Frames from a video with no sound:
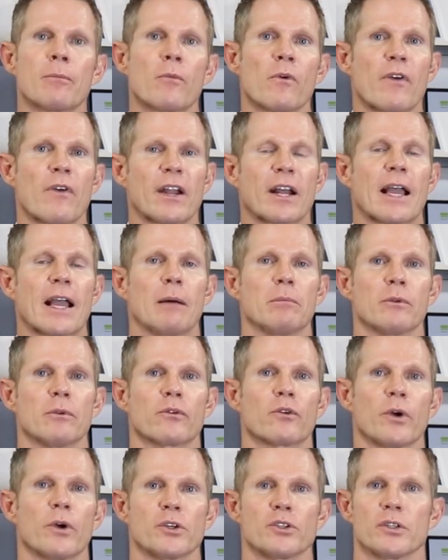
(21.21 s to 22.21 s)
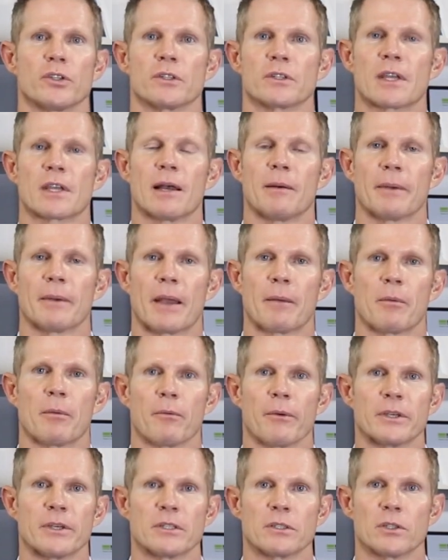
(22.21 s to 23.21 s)
We've had a couple of questions coming up
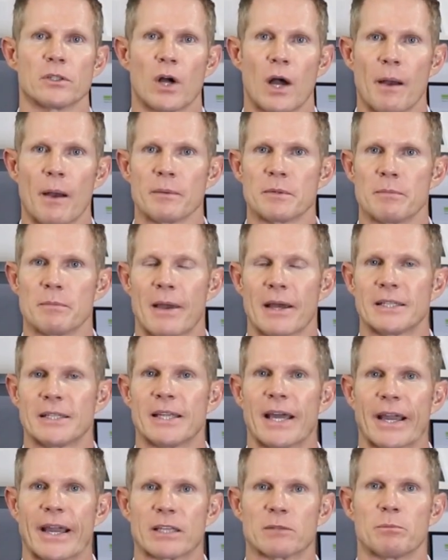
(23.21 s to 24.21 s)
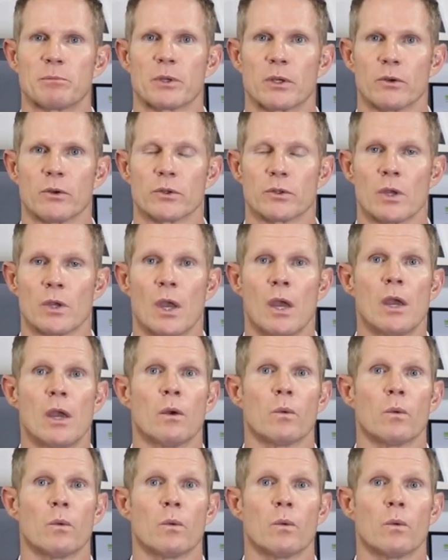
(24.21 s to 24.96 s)
in recent times about tax because